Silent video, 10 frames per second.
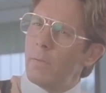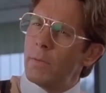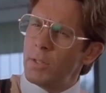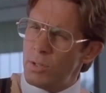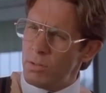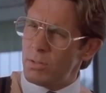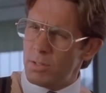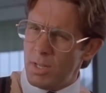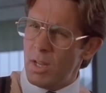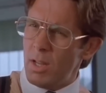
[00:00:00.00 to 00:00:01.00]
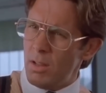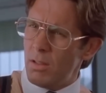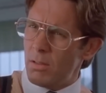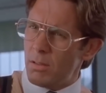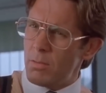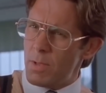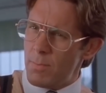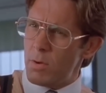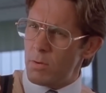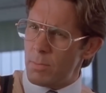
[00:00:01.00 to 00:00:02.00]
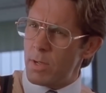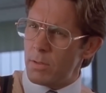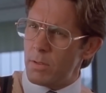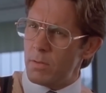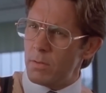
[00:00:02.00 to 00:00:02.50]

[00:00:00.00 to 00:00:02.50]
Did you see the memo about this?